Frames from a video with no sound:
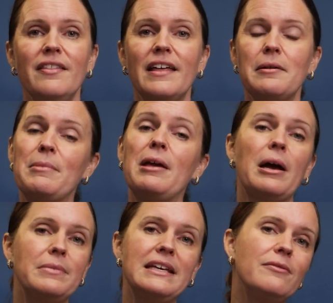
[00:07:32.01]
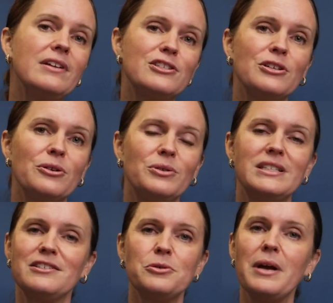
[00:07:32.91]
that maybe i'm giving to
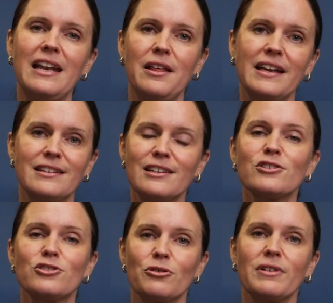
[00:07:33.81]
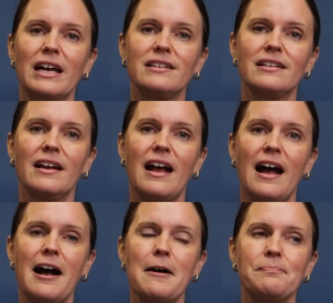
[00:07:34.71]
didn't do anything to deserve it
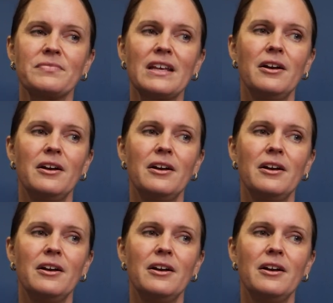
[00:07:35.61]
um,